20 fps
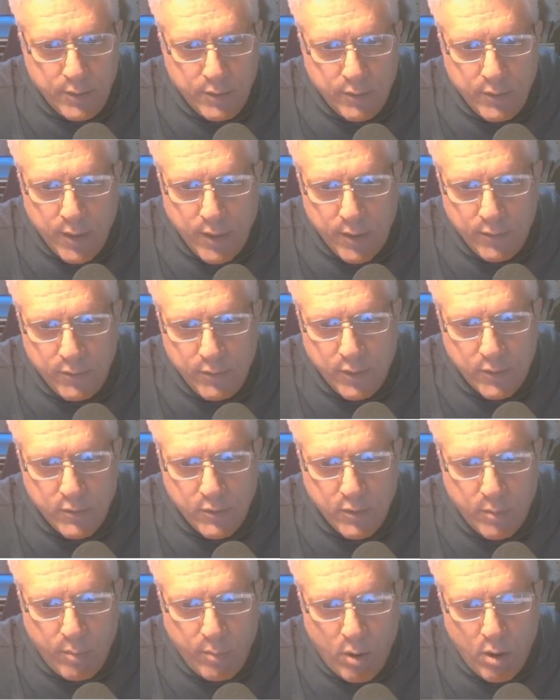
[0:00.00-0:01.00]
just kind of cinch
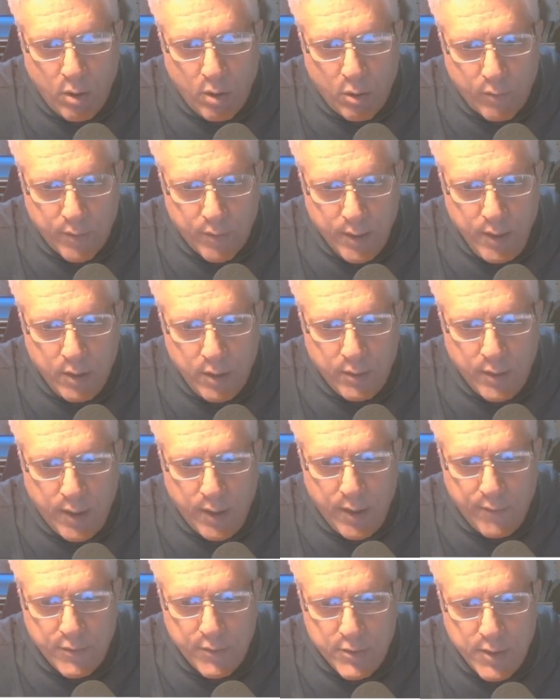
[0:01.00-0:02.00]
the ball over here, and I'd
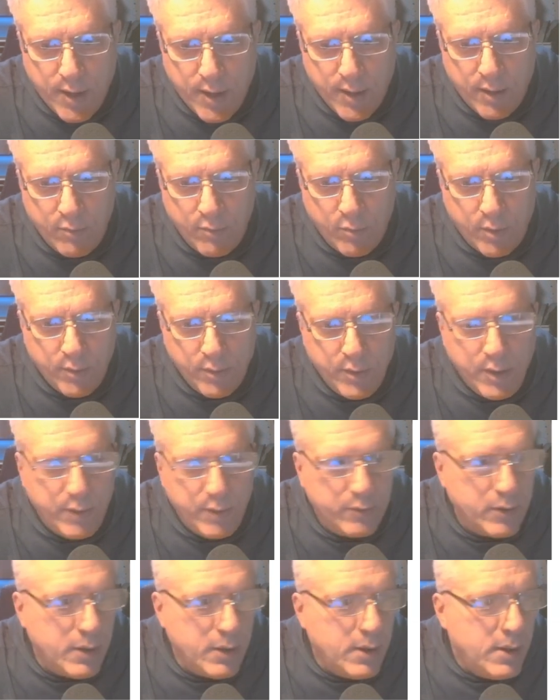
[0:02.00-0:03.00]
have a shot on one of these.